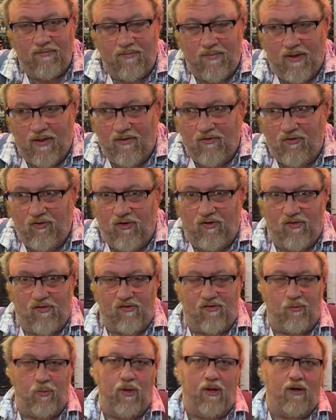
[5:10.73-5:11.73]
And she's a
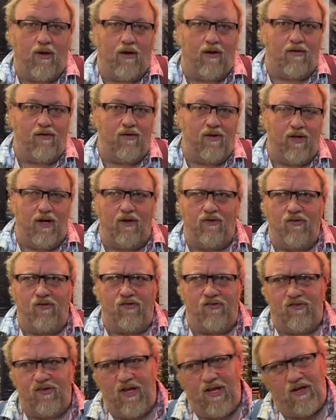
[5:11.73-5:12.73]
sweetheart. And I
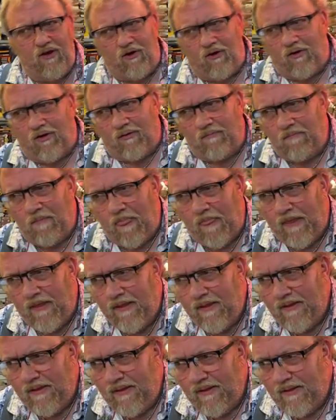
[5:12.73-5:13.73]
just seen her
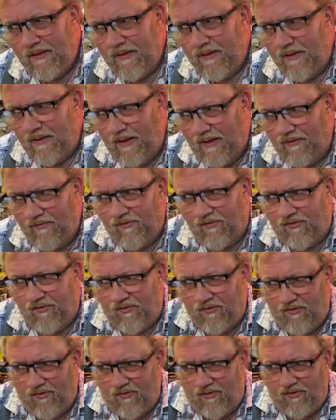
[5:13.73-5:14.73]
in
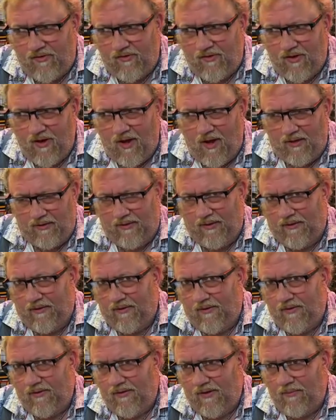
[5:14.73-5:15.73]

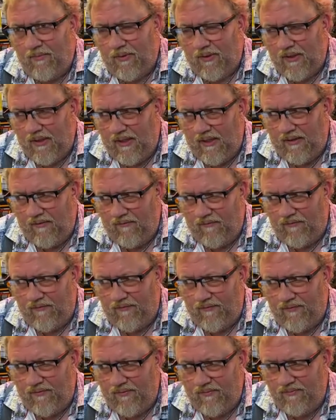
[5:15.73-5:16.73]
Scotland, I
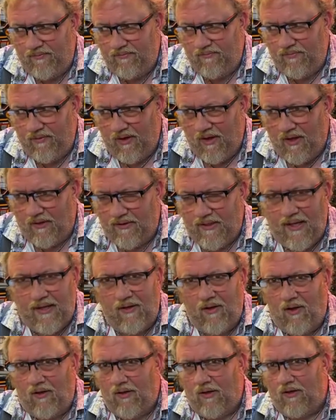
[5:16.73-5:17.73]
believe, not that
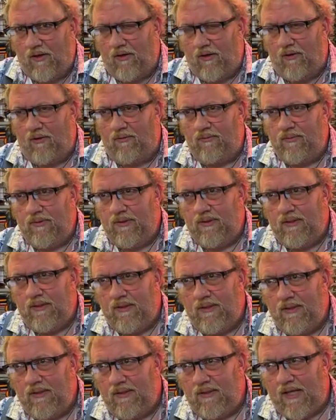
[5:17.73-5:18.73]
long ago.
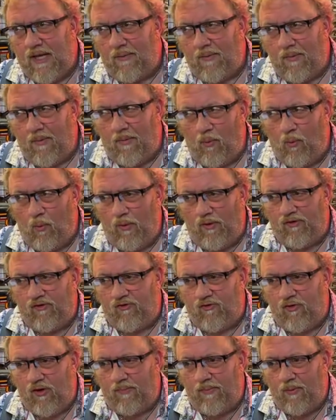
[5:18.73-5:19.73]
Can't remember which
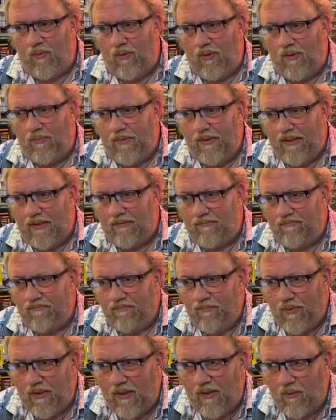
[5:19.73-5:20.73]
trip it would have been.
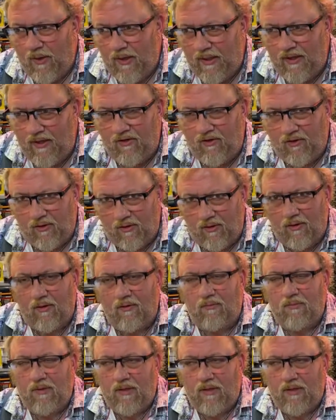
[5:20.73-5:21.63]
But I ran into her.